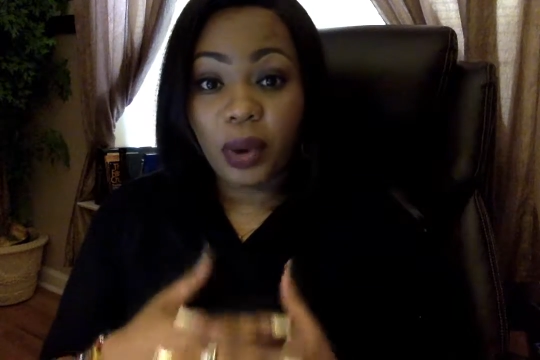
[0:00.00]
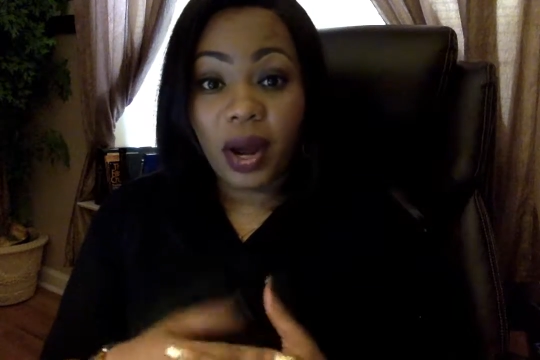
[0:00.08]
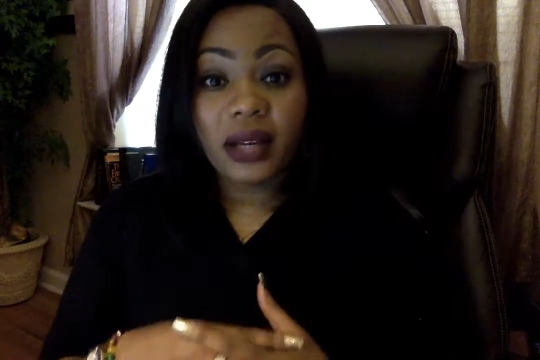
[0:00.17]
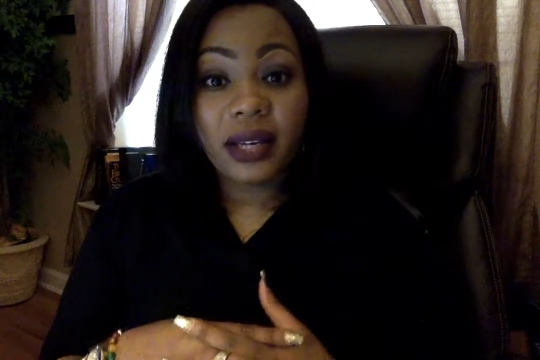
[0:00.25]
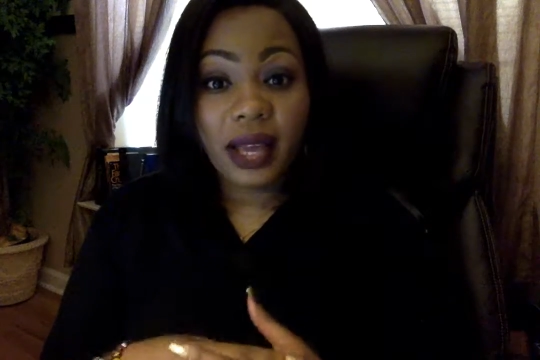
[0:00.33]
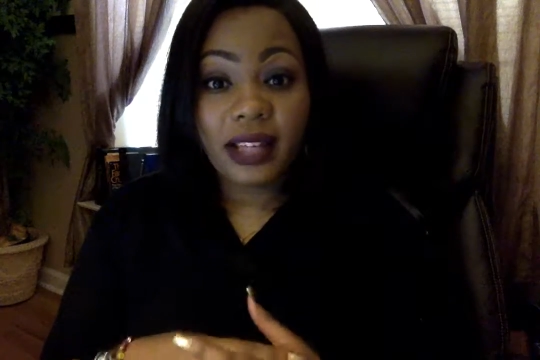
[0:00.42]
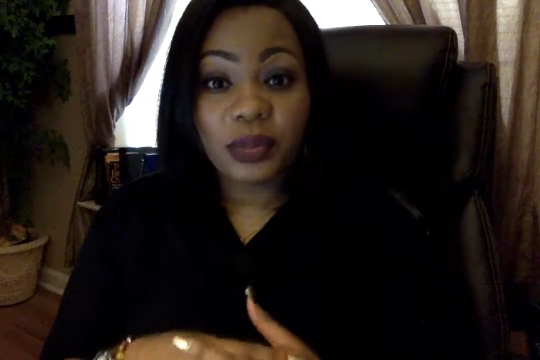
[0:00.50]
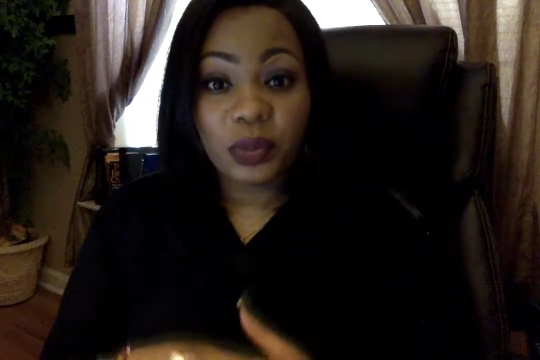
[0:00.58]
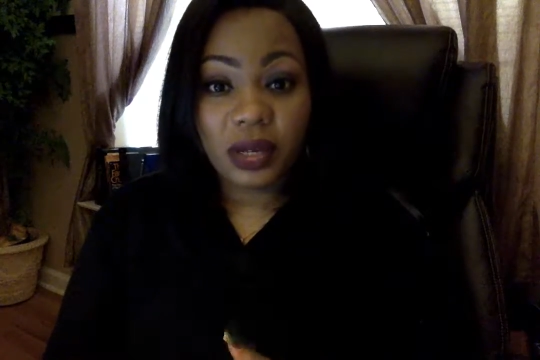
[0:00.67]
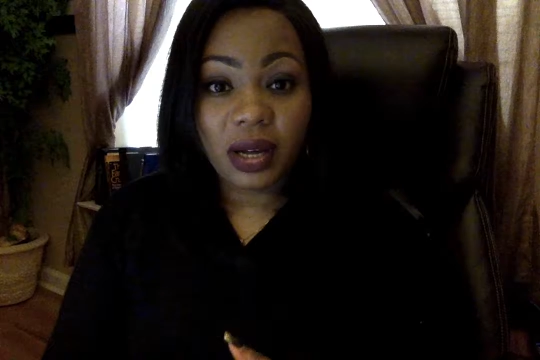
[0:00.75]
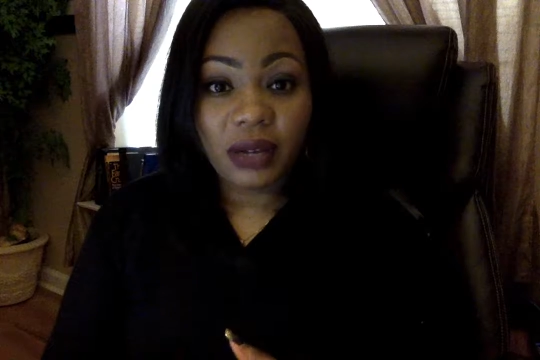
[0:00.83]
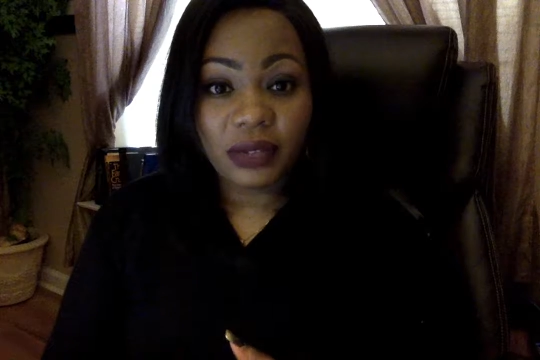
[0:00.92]
broadcast
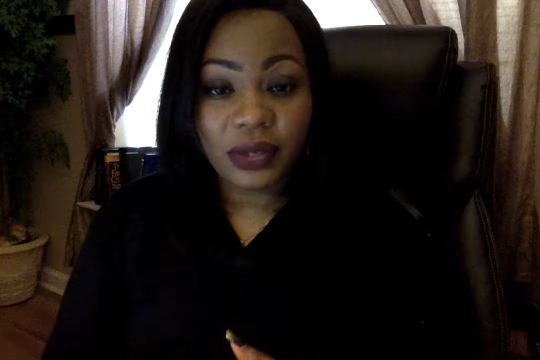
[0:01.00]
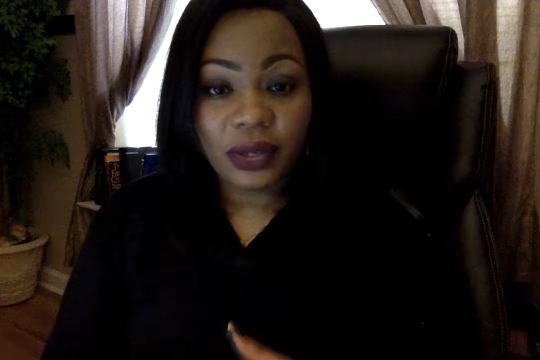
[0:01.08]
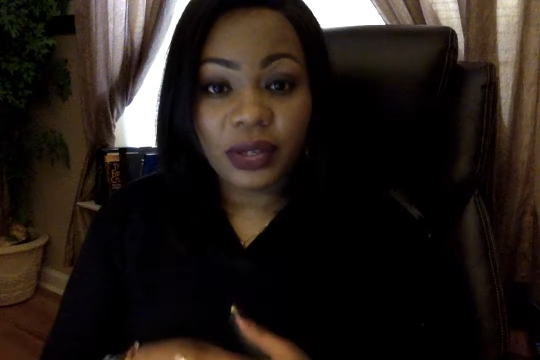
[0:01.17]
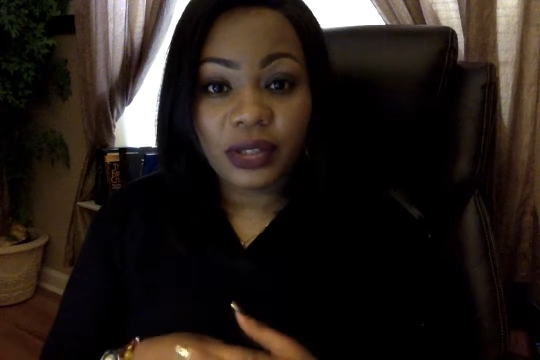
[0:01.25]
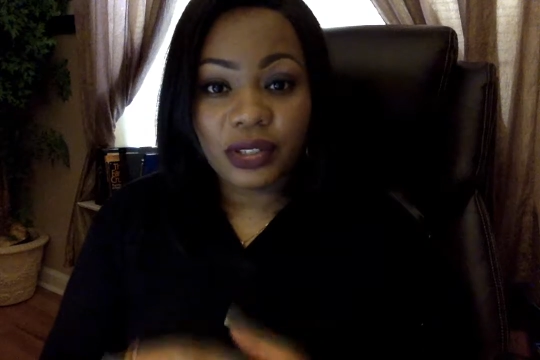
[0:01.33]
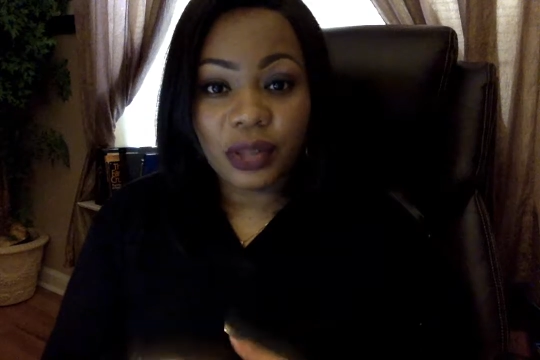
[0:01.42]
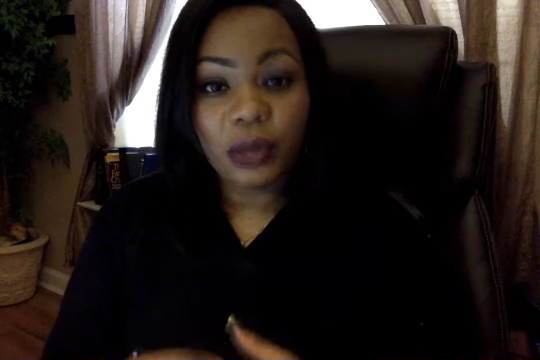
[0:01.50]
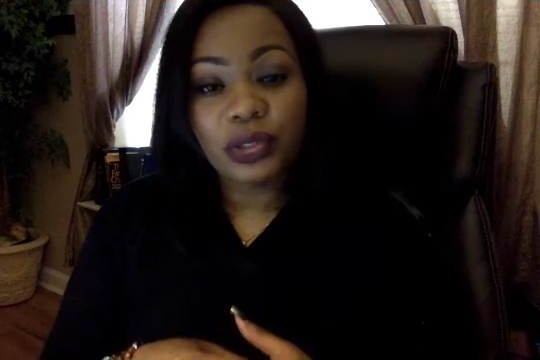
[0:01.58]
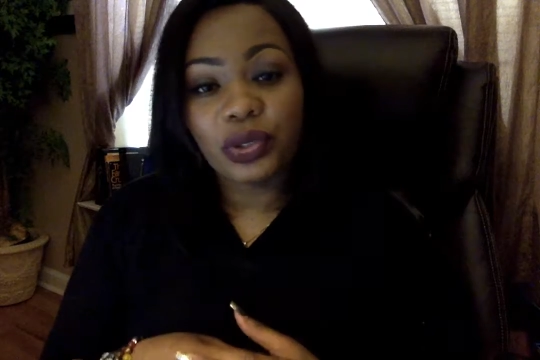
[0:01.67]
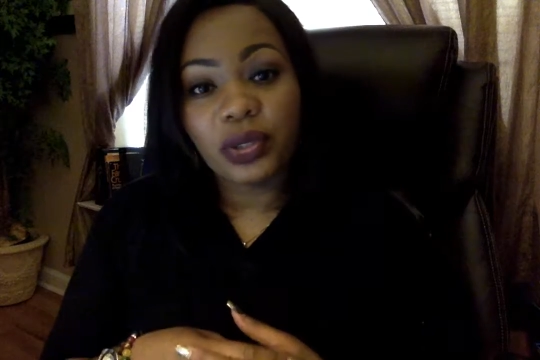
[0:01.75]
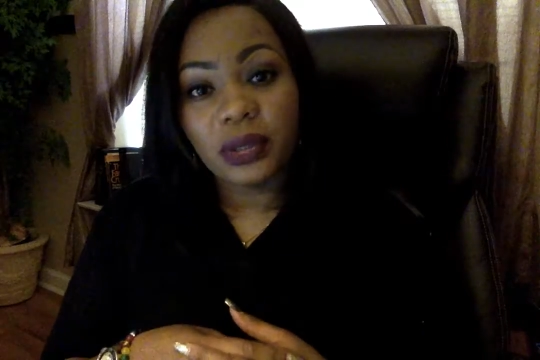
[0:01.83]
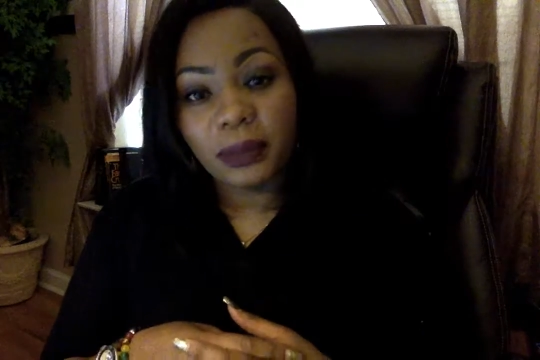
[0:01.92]
will cover
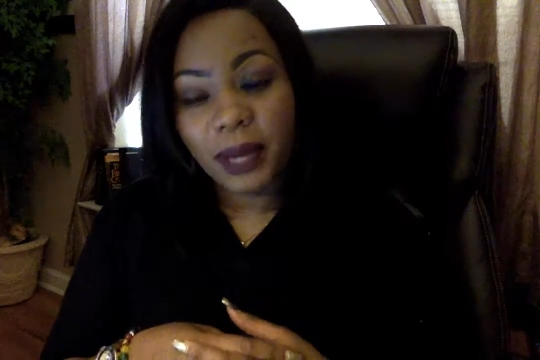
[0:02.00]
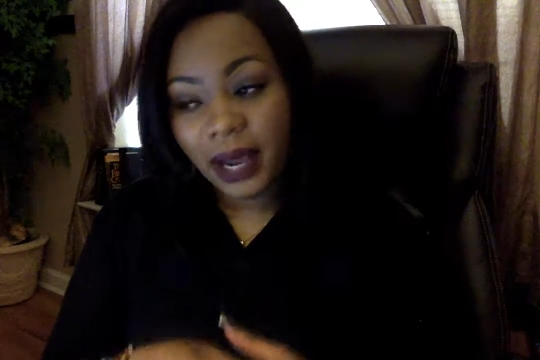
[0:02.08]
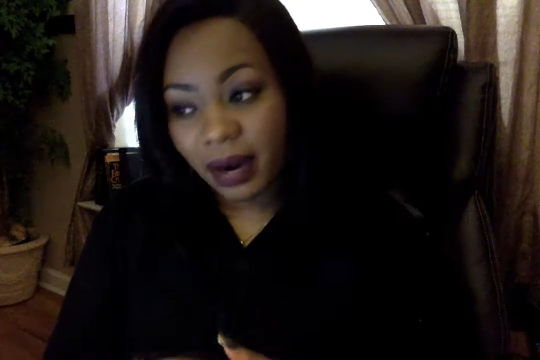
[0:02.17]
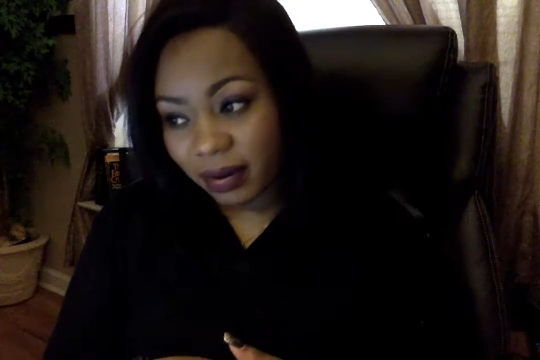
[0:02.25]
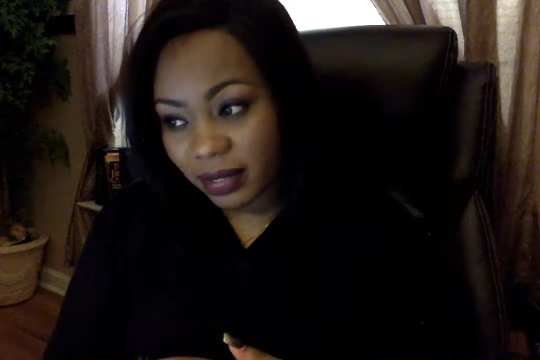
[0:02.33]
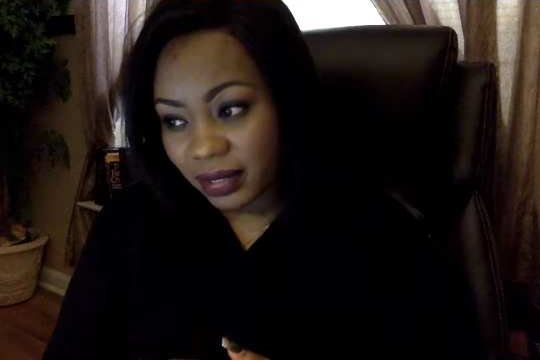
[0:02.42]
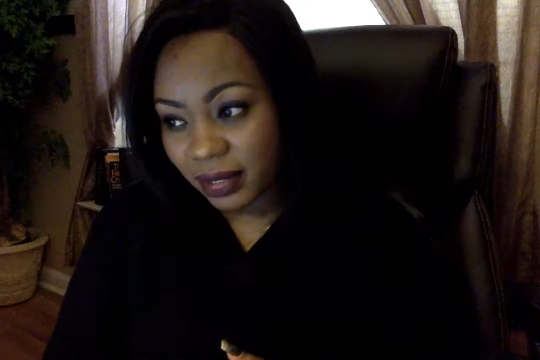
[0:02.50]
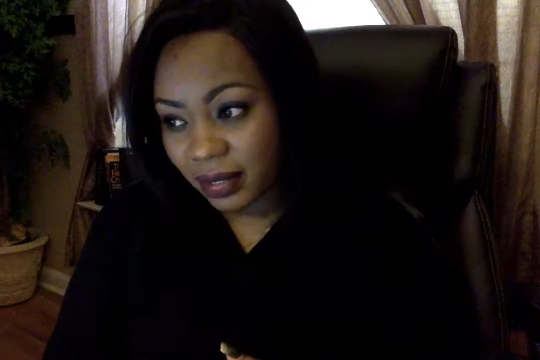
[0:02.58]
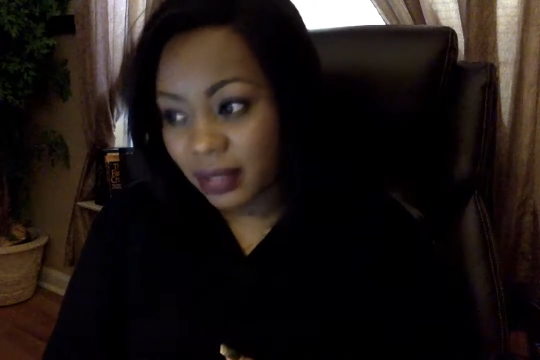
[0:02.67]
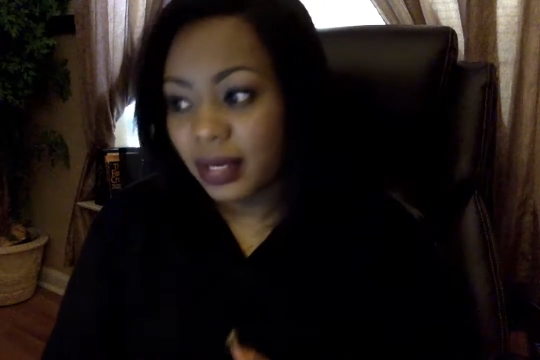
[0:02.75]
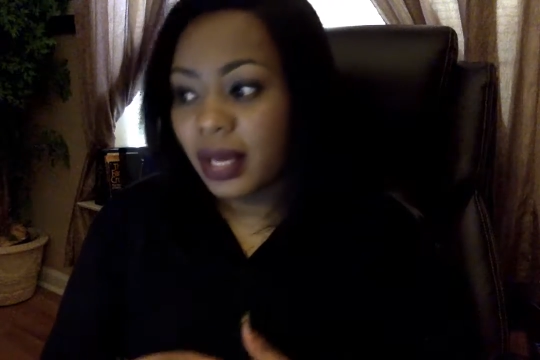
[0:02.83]
social comparison